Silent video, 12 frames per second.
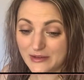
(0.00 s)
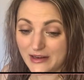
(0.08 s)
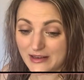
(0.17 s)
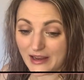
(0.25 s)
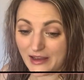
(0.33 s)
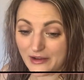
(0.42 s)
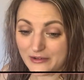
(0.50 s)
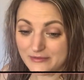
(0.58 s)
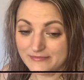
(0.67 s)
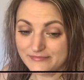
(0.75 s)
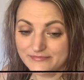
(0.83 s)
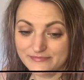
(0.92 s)
right now.
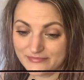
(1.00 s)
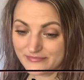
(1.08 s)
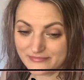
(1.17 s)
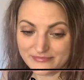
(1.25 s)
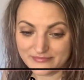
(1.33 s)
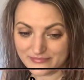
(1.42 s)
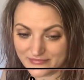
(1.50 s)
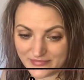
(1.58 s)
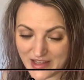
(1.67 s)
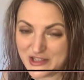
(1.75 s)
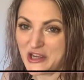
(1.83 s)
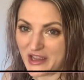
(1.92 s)

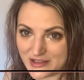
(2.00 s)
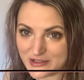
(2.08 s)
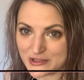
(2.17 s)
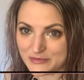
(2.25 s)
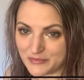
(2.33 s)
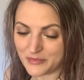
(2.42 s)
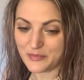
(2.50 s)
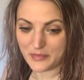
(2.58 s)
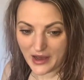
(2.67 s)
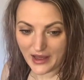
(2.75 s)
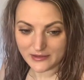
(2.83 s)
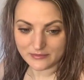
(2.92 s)
They change,
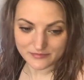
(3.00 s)
but